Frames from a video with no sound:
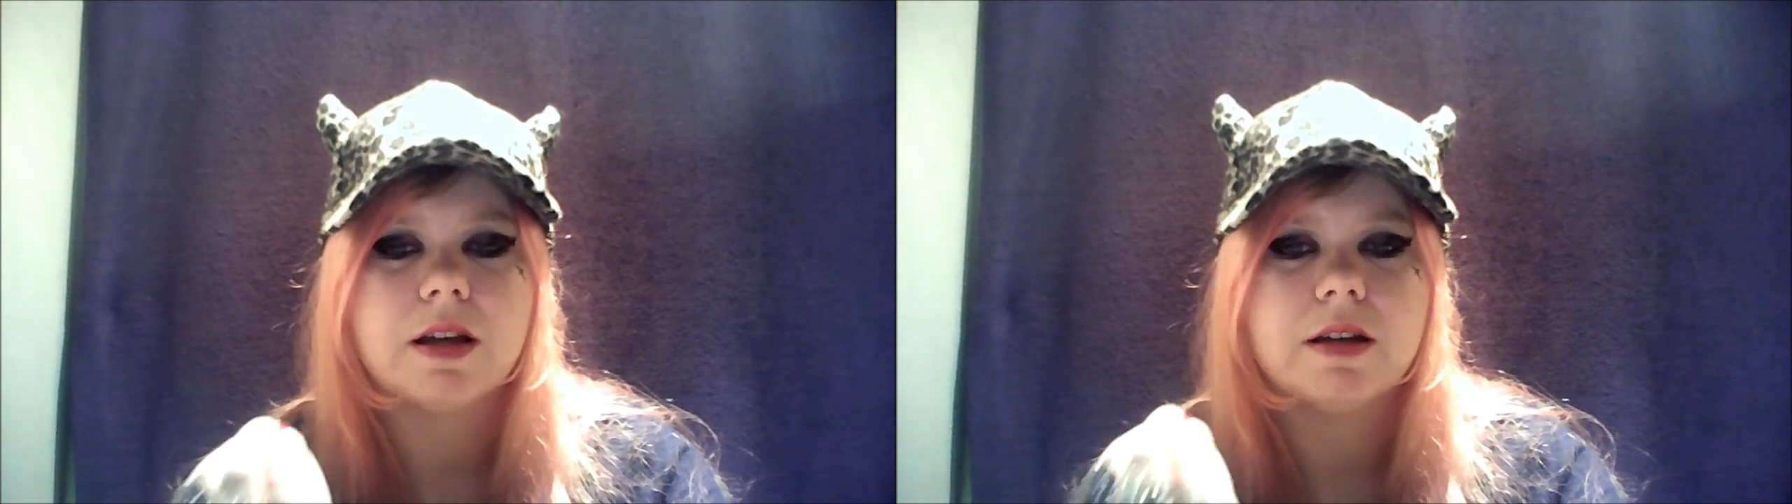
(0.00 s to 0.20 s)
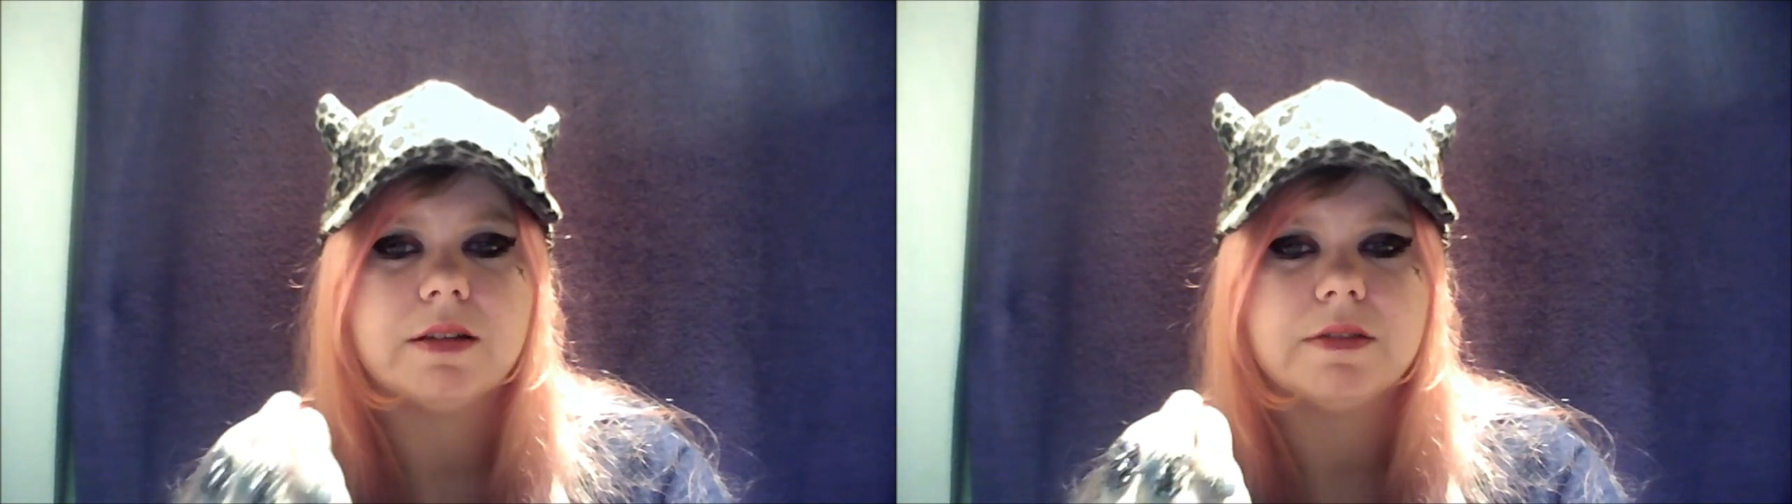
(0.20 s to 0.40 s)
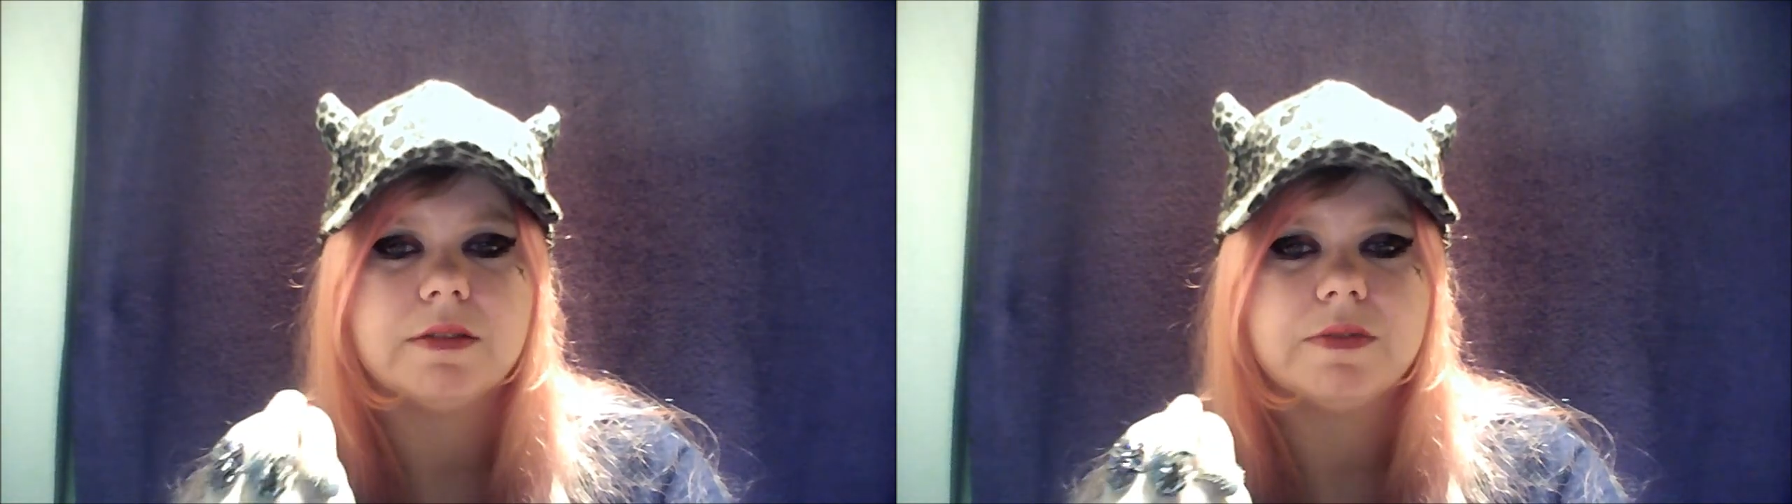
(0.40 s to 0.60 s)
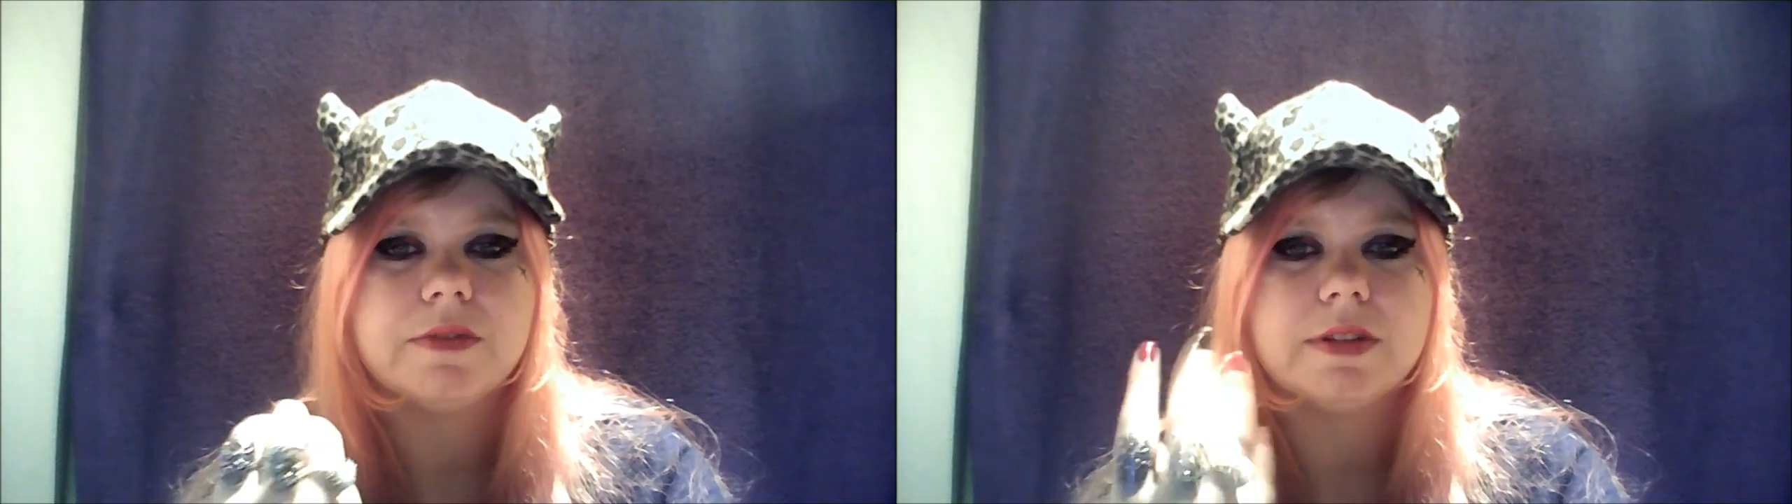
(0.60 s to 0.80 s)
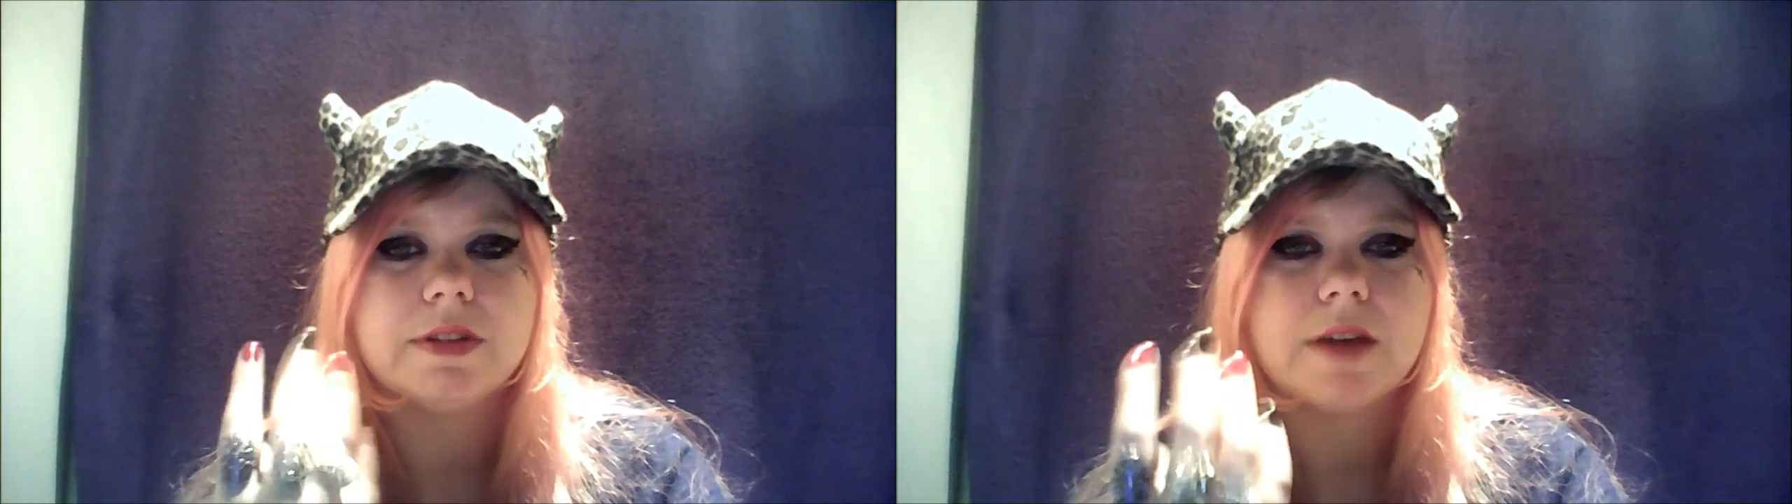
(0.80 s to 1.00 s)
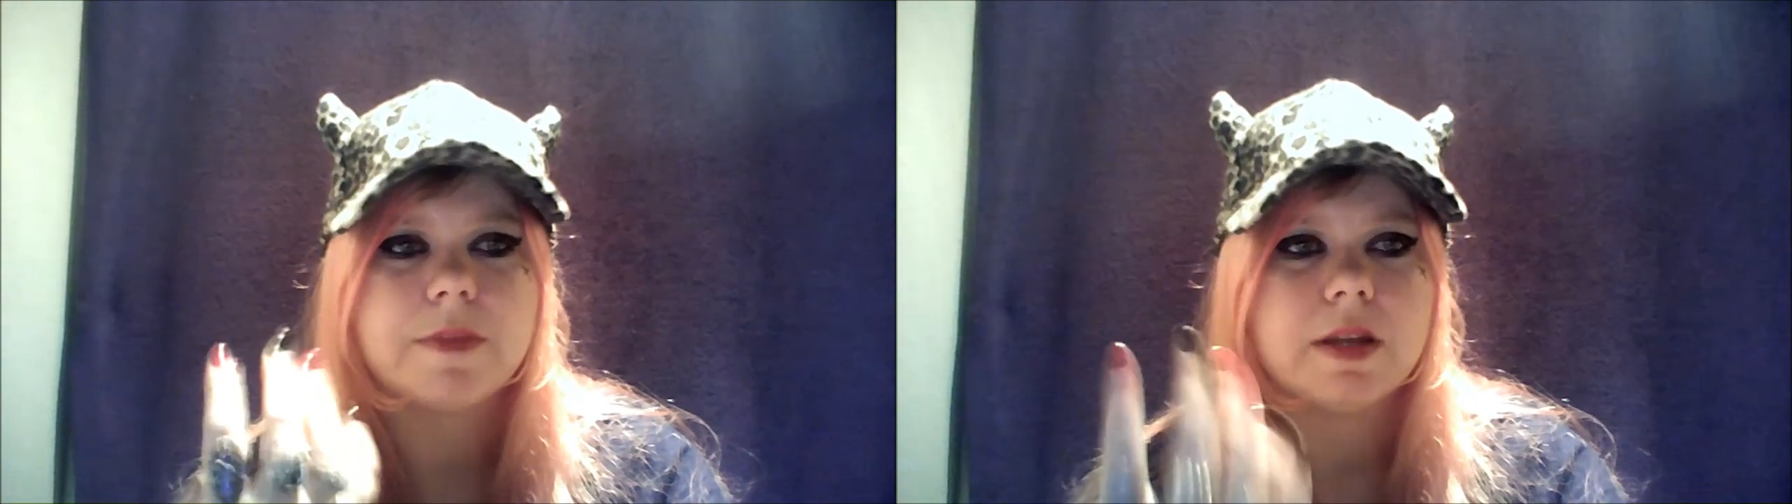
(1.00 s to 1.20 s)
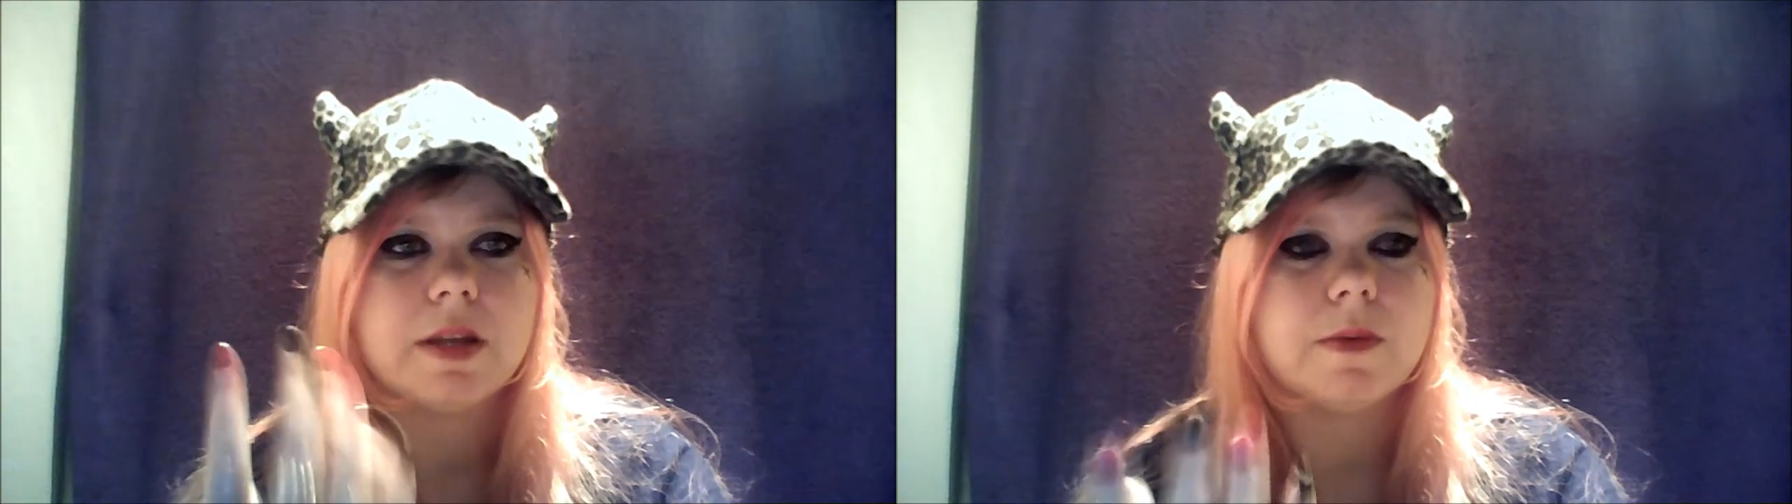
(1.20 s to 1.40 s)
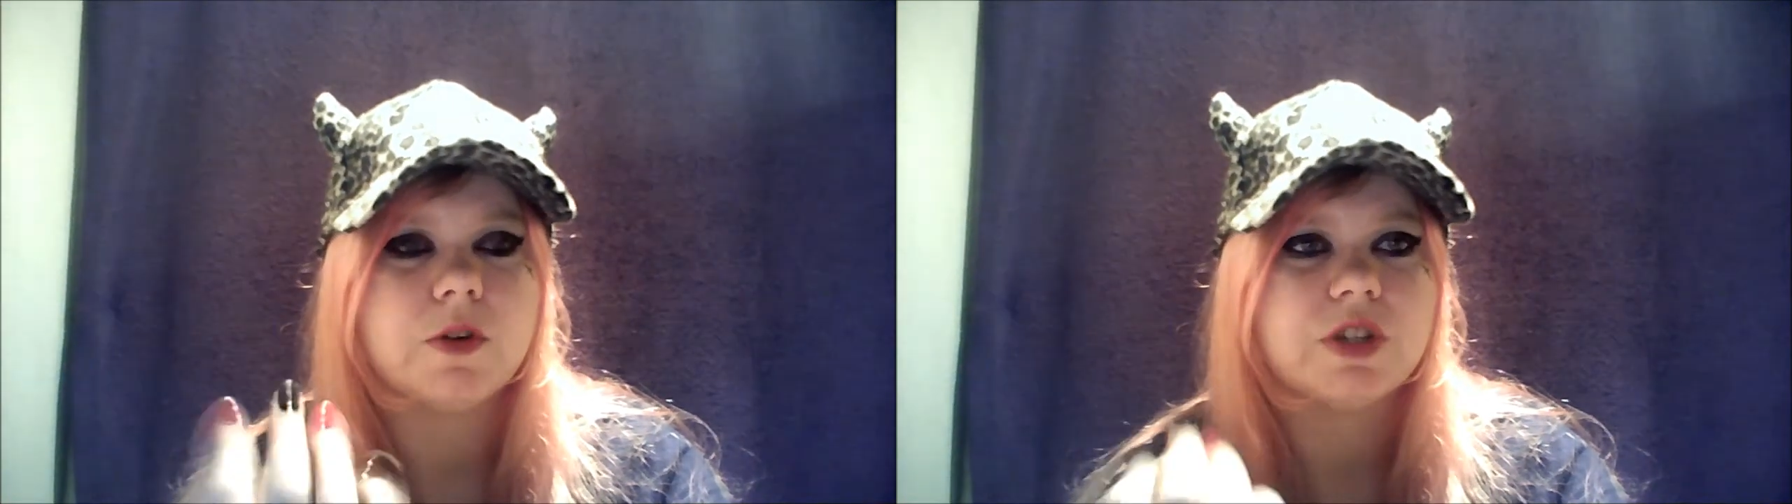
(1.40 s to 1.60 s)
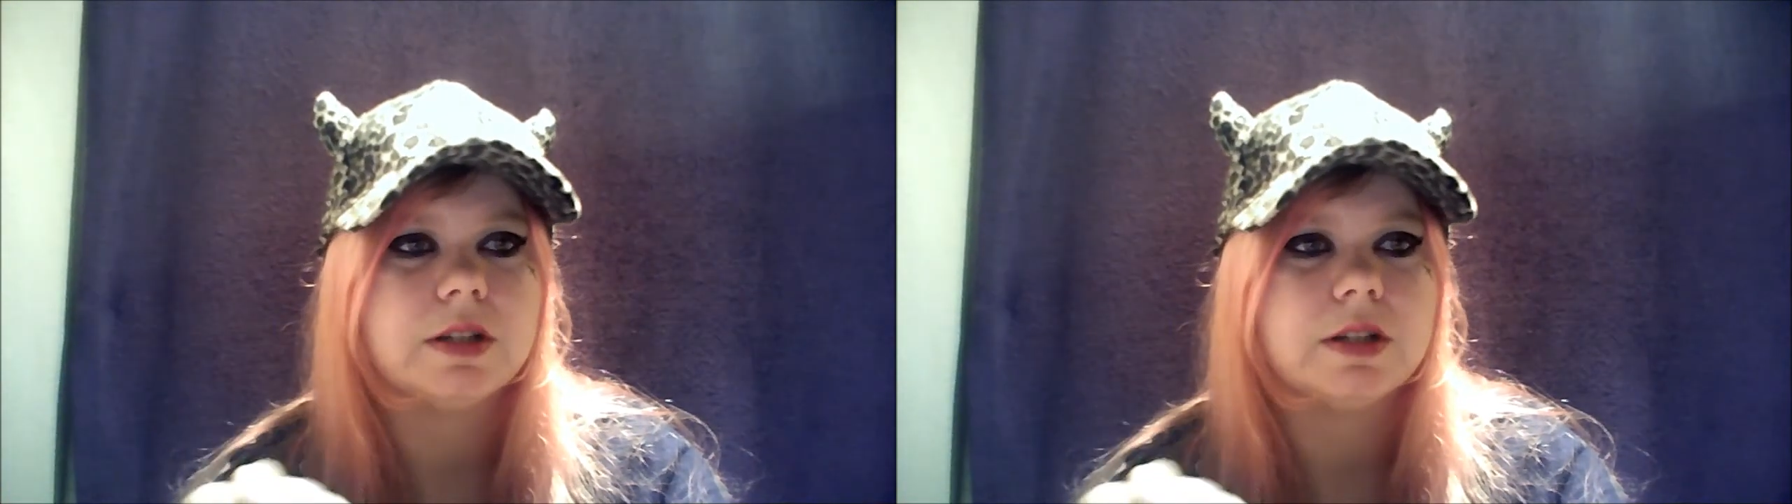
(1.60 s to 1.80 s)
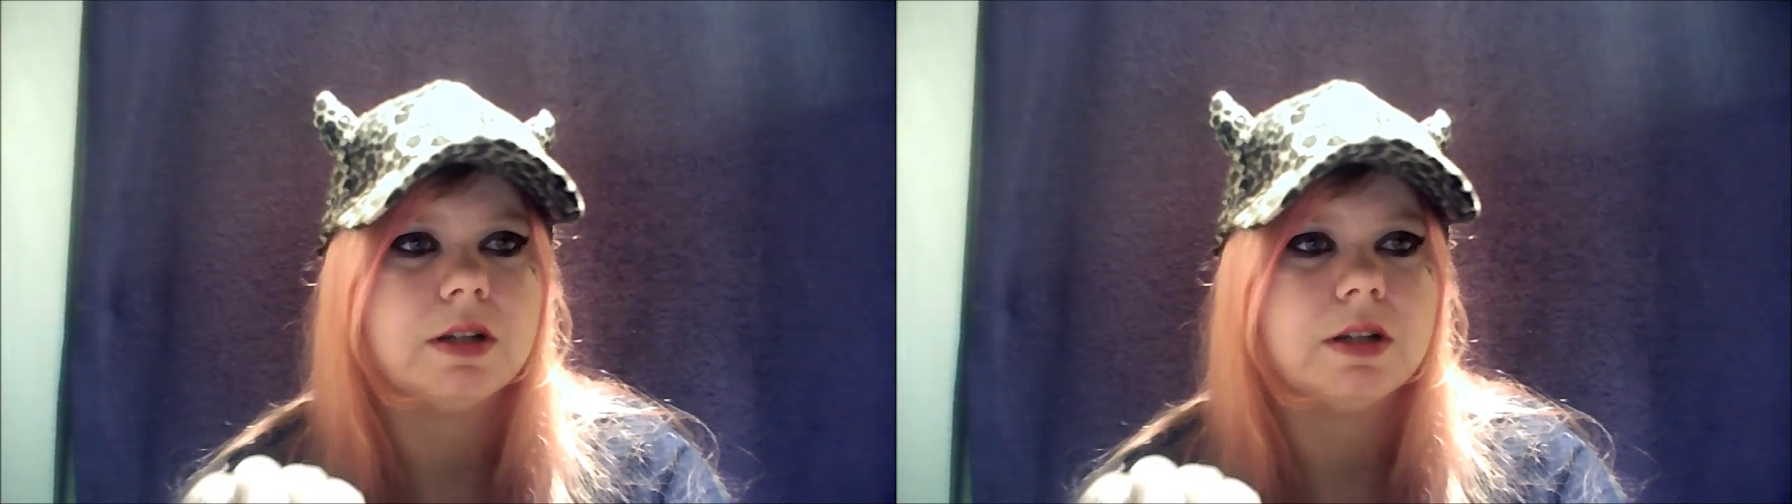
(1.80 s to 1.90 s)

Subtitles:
of depth and emotion